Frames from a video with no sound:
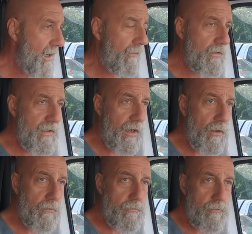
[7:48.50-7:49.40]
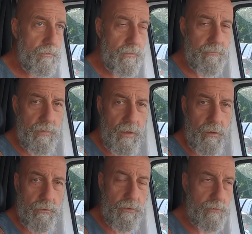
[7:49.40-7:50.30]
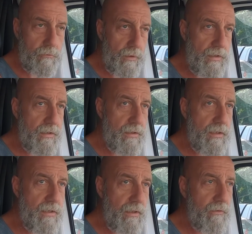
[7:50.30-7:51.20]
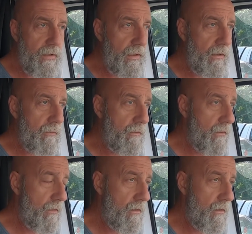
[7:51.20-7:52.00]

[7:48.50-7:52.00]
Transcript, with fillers: so I averaged out, I don't know, less than 17